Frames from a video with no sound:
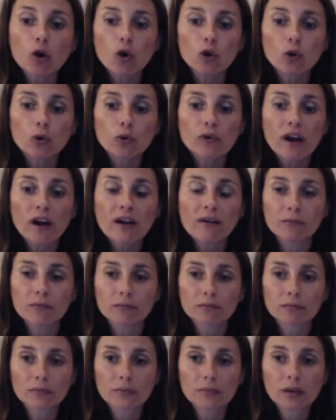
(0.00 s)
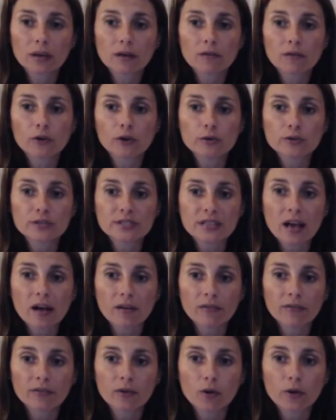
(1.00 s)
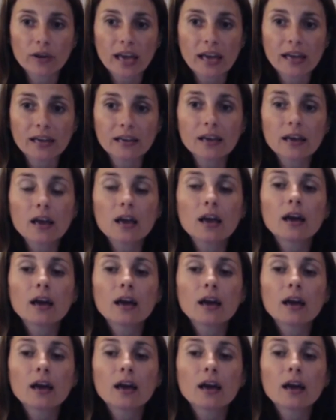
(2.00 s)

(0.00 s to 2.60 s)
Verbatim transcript: hologram for yourself. Okay?